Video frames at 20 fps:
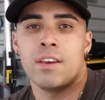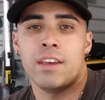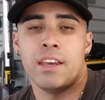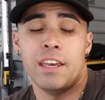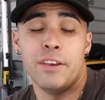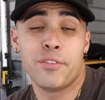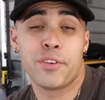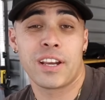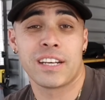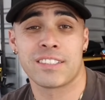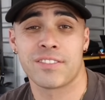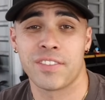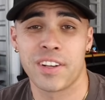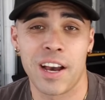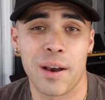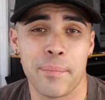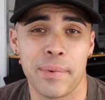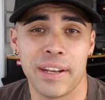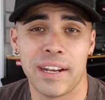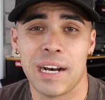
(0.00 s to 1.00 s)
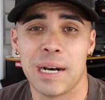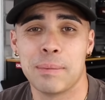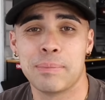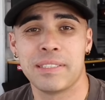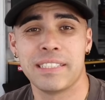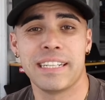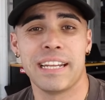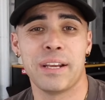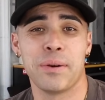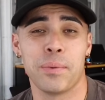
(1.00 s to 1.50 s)
If you guys have not been up
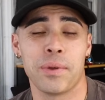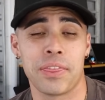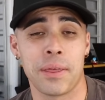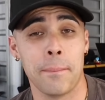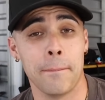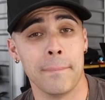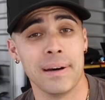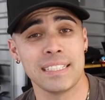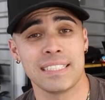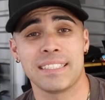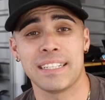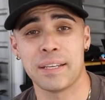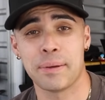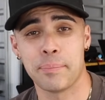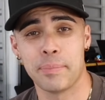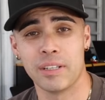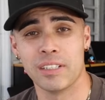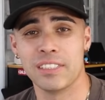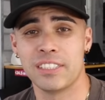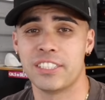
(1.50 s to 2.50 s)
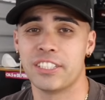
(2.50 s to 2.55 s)
to date with the Mustang build